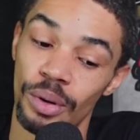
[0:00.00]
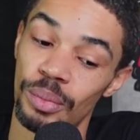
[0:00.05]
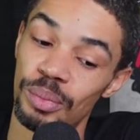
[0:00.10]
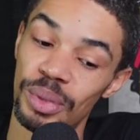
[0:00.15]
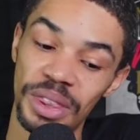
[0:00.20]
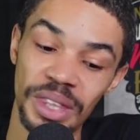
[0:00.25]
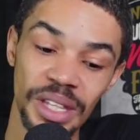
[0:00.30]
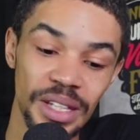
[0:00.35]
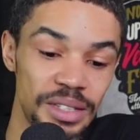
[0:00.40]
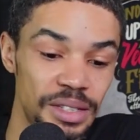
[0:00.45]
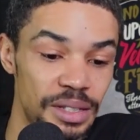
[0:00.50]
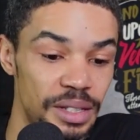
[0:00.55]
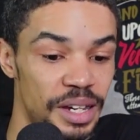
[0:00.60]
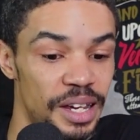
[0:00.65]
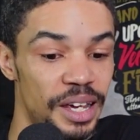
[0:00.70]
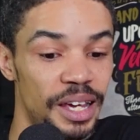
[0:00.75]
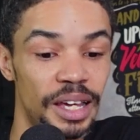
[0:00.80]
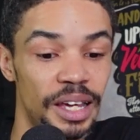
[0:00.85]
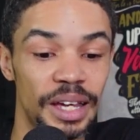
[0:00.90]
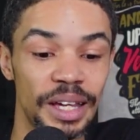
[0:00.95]
but this
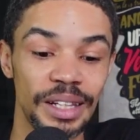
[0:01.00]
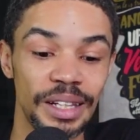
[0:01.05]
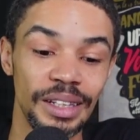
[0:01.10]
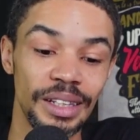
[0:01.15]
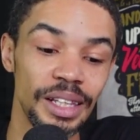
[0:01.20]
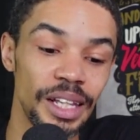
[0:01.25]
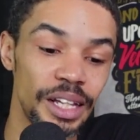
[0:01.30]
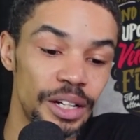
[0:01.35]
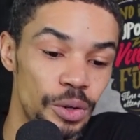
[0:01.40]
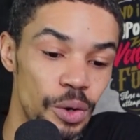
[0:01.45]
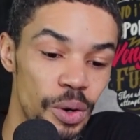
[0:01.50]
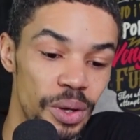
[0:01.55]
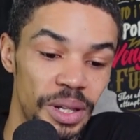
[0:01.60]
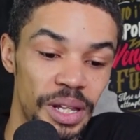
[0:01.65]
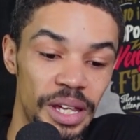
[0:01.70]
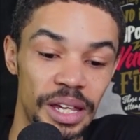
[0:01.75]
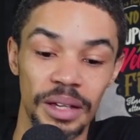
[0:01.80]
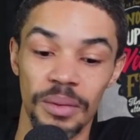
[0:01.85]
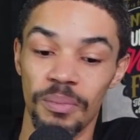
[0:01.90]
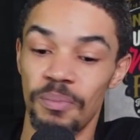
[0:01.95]
thing
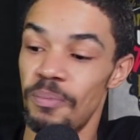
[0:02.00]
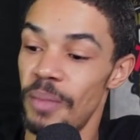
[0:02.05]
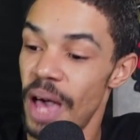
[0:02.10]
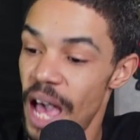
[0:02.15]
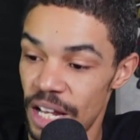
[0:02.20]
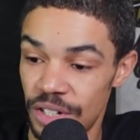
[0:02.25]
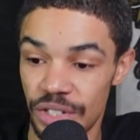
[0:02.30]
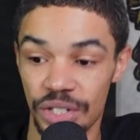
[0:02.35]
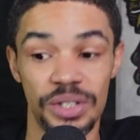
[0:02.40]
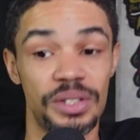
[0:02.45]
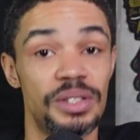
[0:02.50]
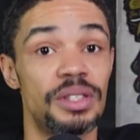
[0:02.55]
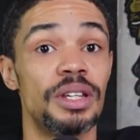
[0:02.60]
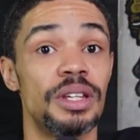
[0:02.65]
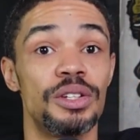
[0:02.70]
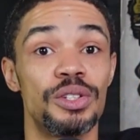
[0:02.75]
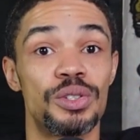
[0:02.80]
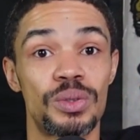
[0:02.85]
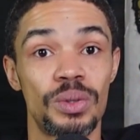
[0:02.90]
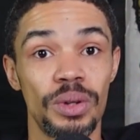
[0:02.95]
literally matches the
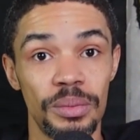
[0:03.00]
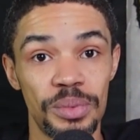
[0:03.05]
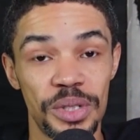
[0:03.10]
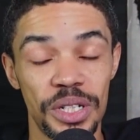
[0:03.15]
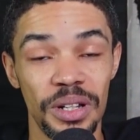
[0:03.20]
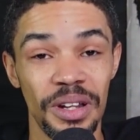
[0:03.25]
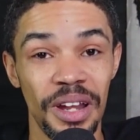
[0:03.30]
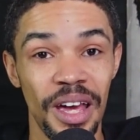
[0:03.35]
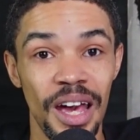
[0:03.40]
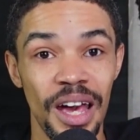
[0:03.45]
description